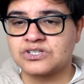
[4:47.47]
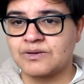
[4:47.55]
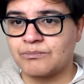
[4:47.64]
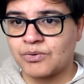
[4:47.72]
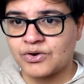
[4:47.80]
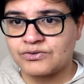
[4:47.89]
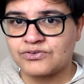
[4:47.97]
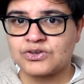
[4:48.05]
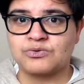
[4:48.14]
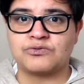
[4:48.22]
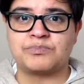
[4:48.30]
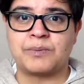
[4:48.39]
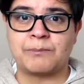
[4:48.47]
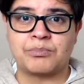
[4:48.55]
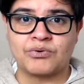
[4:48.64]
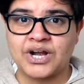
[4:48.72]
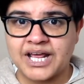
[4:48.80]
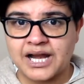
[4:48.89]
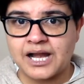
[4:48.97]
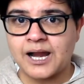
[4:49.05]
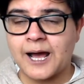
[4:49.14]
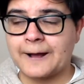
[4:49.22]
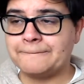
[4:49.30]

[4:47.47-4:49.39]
in my view, have been brilliant.